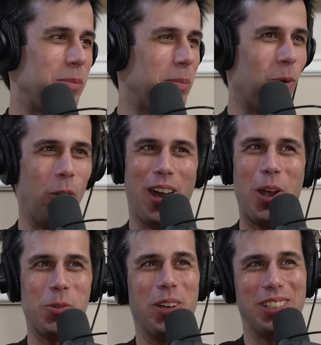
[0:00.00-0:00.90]
me more
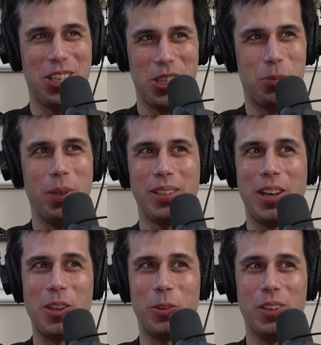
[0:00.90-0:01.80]
hardware. Let's just build
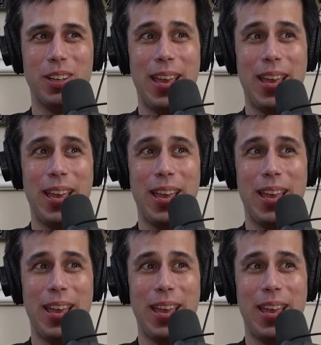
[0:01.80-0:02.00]
another one.